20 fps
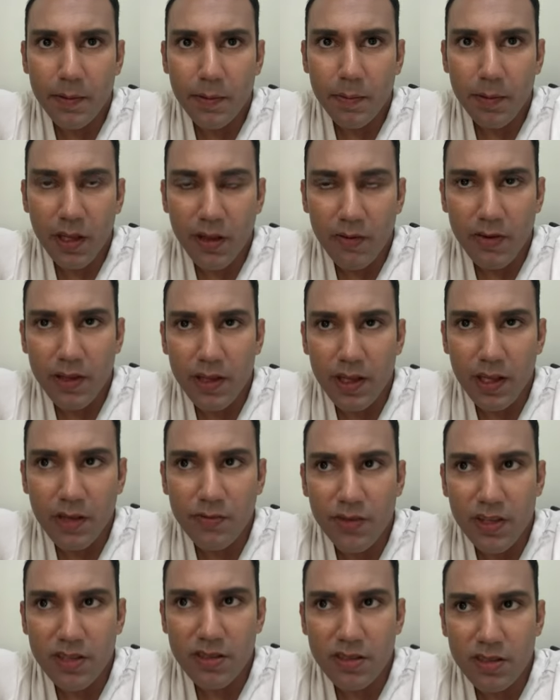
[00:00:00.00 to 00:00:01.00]
But if, it,
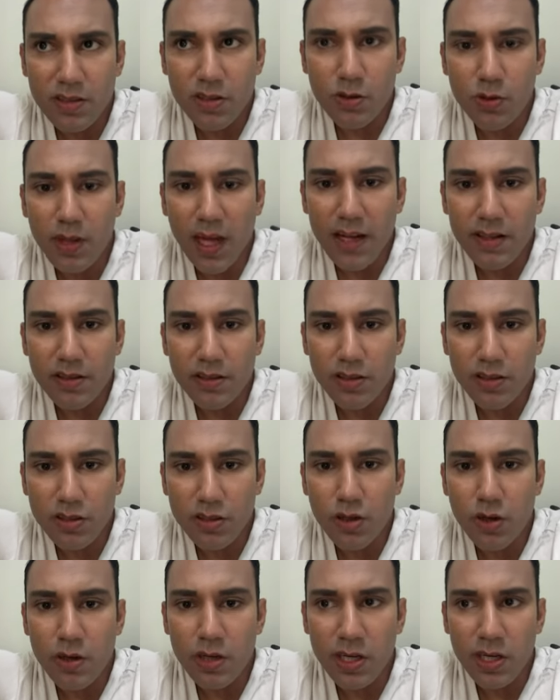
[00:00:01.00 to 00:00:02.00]
if it's to that
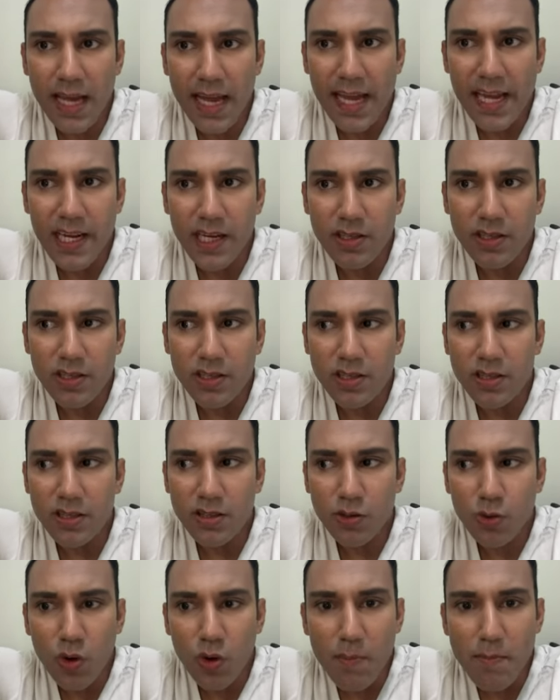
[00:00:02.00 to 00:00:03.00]
certain age,
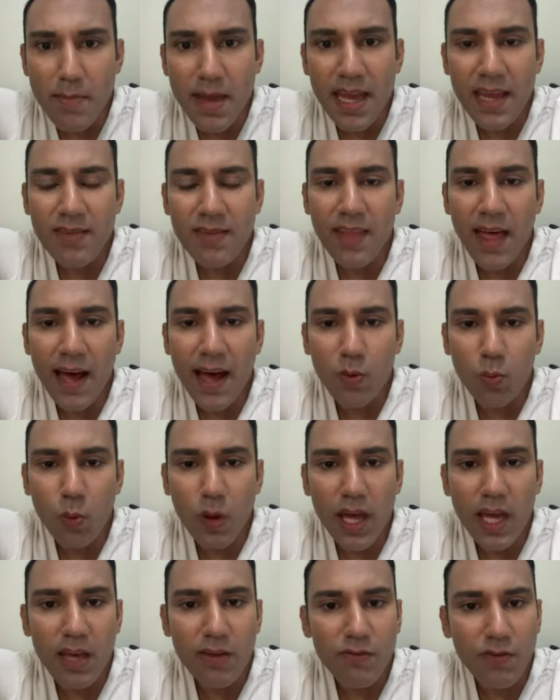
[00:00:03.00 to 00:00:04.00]
you remain that
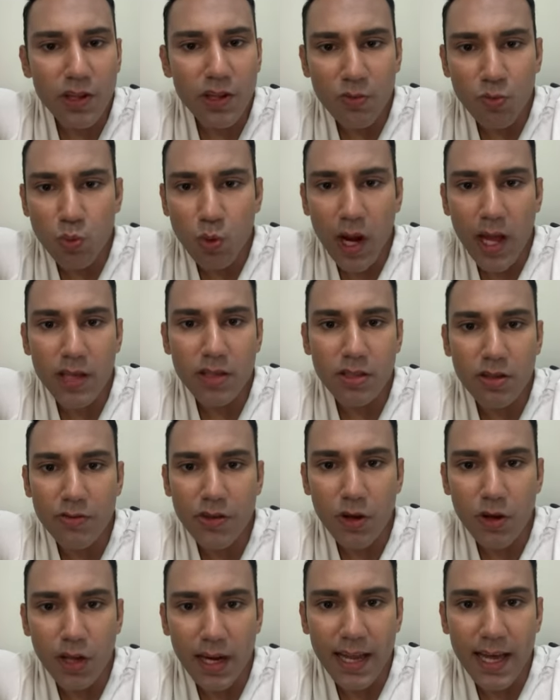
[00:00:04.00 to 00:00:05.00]
way for the rest of
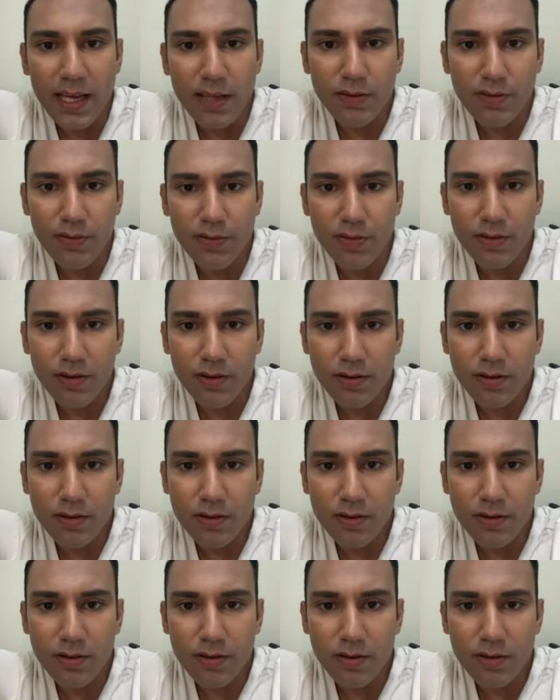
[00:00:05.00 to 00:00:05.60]
your life.